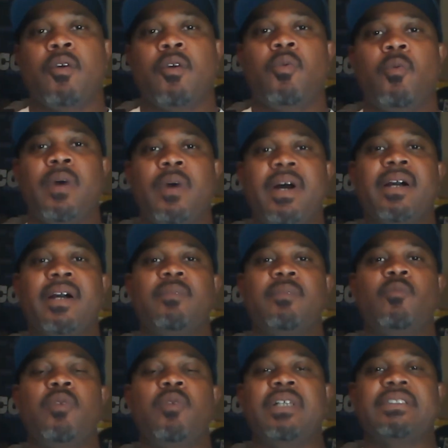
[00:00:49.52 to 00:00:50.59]

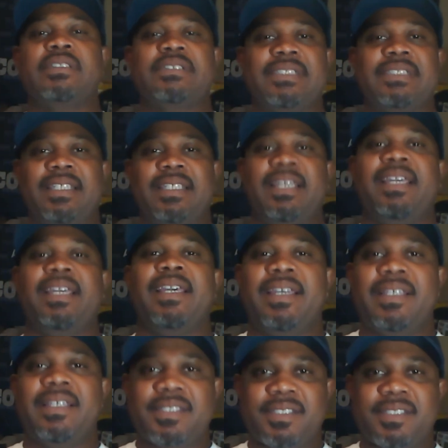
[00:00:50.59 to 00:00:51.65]
Welcome once
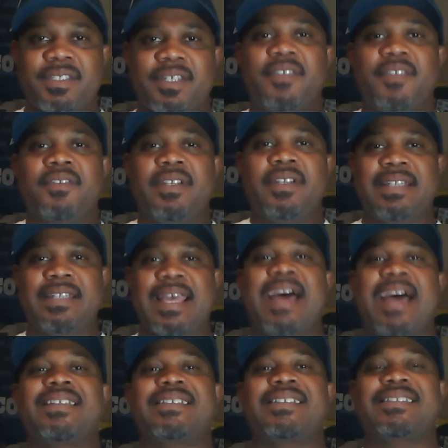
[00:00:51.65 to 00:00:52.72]
again to the
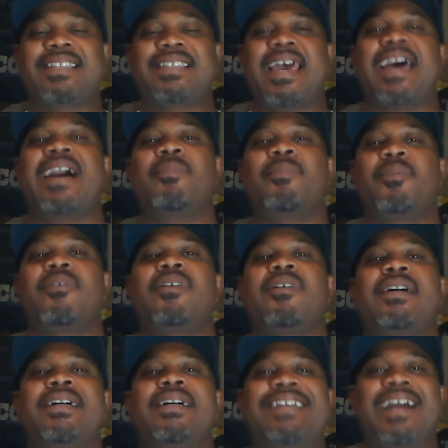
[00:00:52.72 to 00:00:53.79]
Dallas
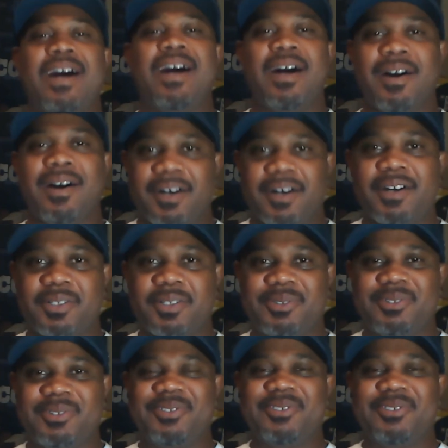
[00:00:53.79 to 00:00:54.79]
Cowboy Huddle,